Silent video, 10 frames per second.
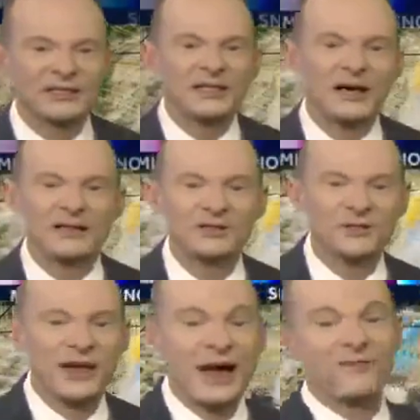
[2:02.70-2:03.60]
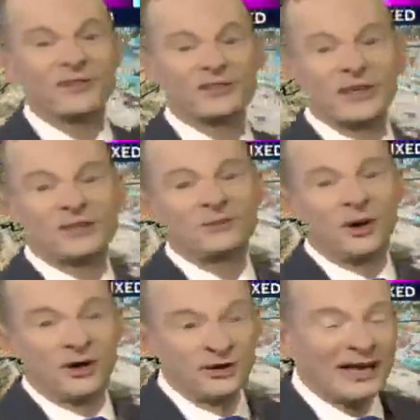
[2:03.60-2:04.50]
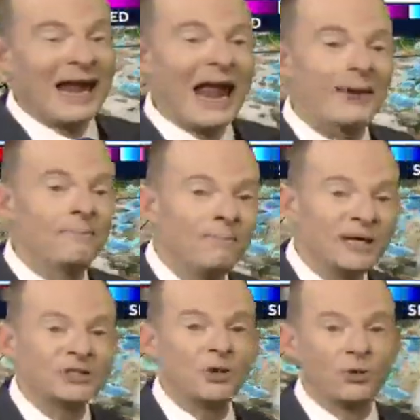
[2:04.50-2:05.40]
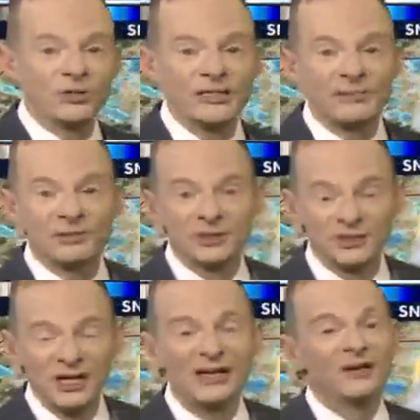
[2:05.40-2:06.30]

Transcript: southeastern half of the state tomorrow, and much colder temperatures.